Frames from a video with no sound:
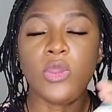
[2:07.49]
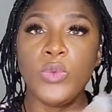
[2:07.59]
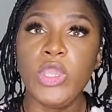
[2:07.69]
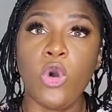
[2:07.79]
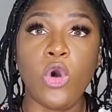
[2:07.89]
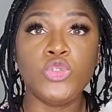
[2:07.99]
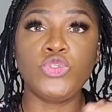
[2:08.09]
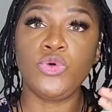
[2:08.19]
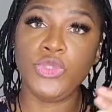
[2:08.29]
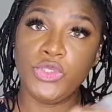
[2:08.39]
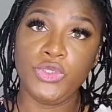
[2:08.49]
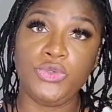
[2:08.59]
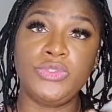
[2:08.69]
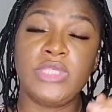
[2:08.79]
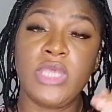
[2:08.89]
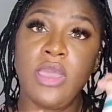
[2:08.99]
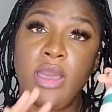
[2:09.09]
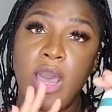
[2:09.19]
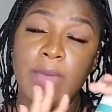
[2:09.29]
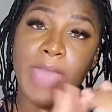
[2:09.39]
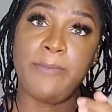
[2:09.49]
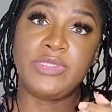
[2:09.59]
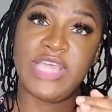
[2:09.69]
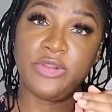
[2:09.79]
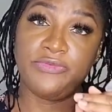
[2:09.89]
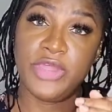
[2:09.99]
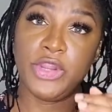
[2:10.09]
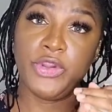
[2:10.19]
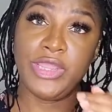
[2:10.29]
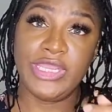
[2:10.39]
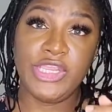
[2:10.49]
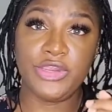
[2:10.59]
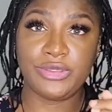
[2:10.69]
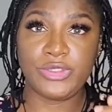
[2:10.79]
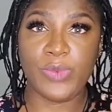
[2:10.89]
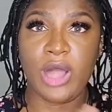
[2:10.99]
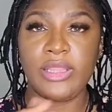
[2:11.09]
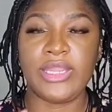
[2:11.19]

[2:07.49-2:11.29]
we also use um, apple cider vinegar in here as well.